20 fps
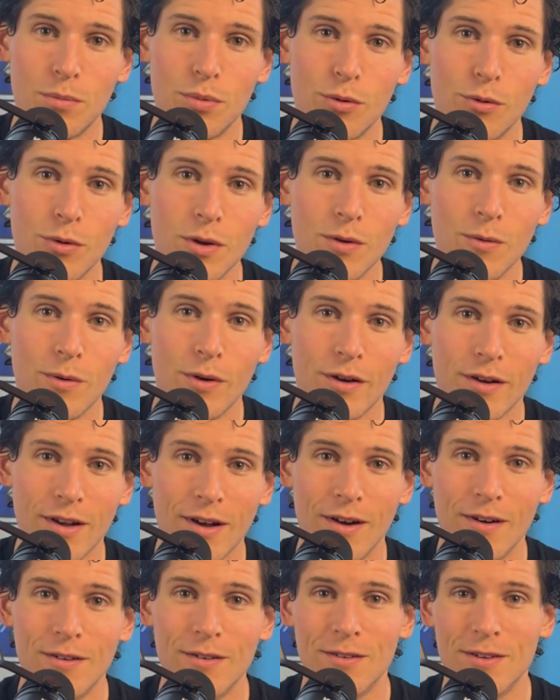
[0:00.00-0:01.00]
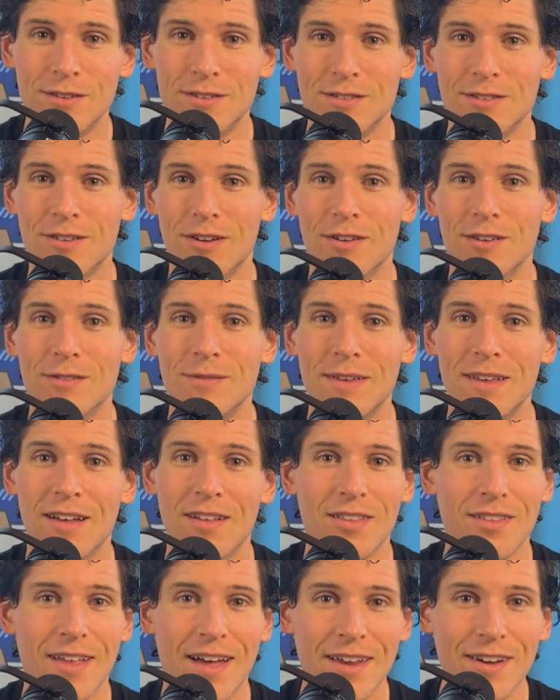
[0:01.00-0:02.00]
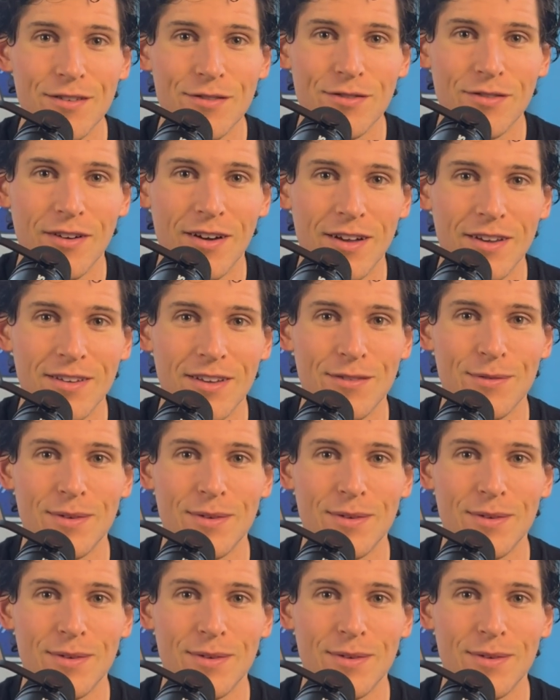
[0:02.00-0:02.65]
pre-workout, which is going to be a lot of fun.